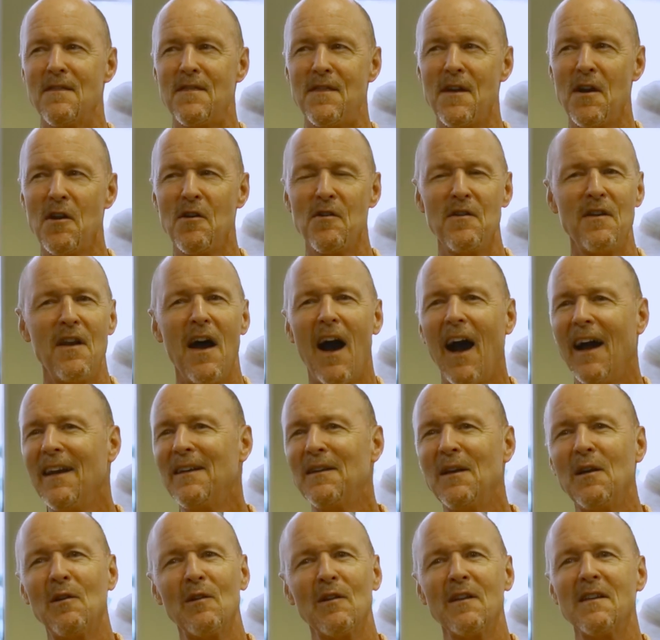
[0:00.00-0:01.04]
They're
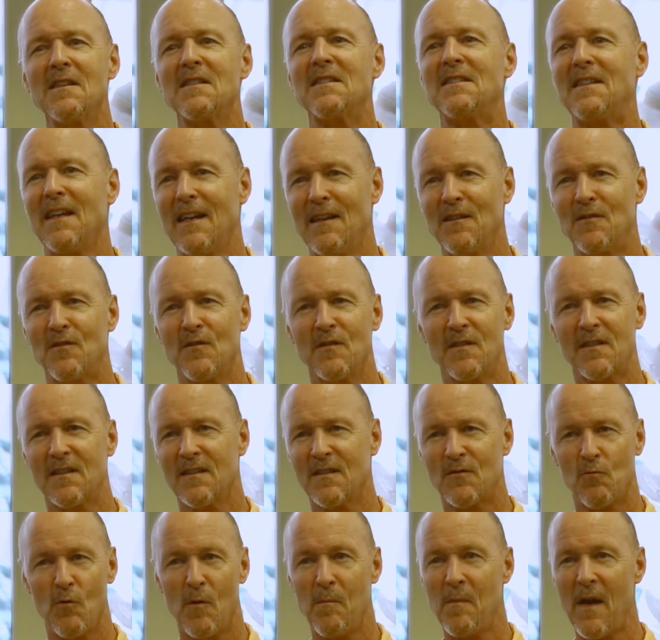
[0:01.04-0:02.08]
not nearly as dangerous
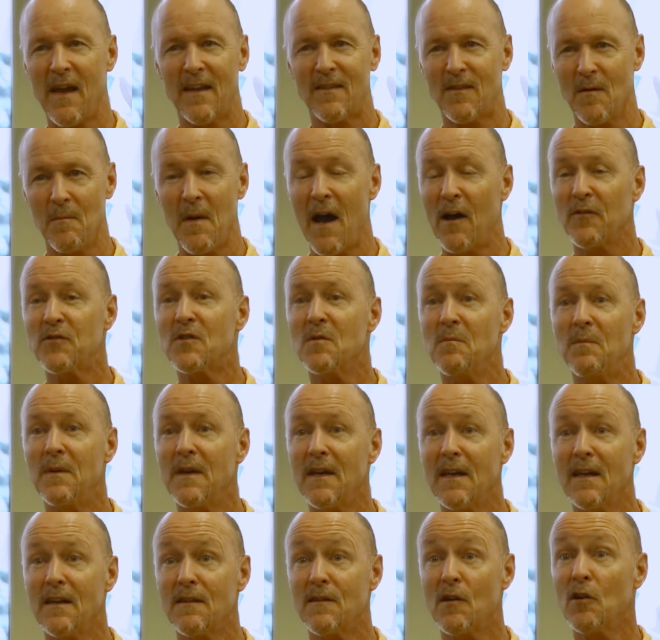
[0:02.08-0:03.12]
as we make them out to
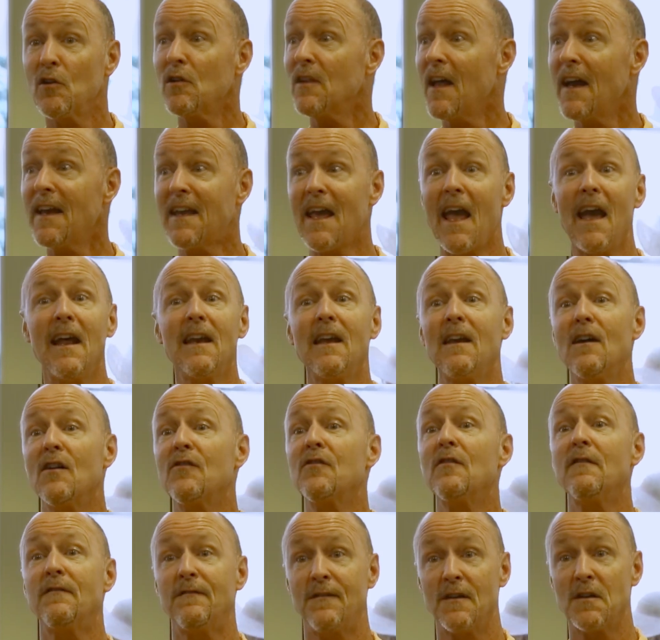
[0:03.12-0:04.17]
be. They're like any
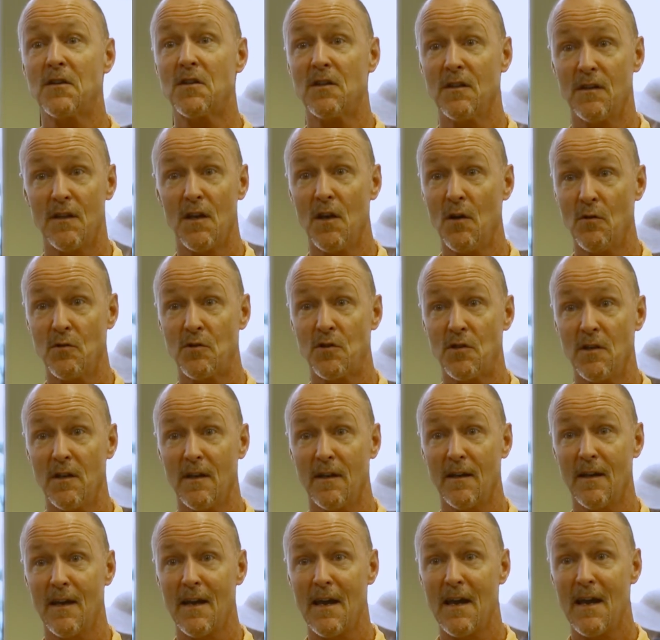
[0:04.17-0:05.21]
other fish in the
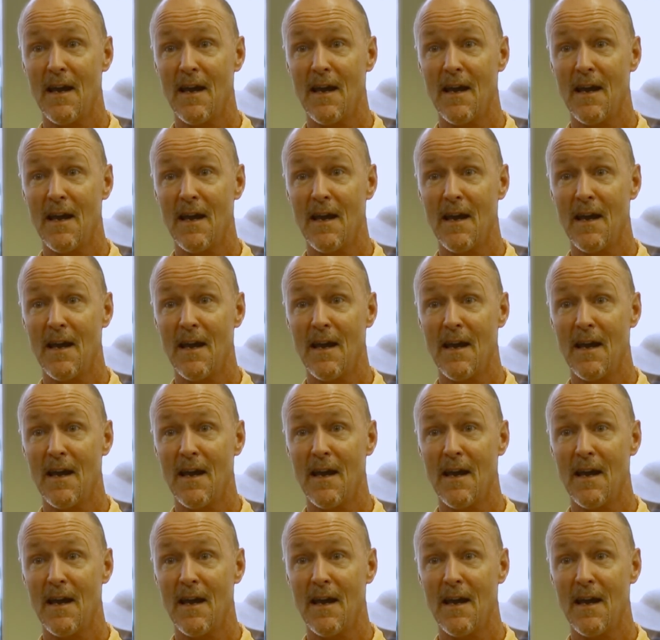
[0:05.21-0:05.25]
ocean.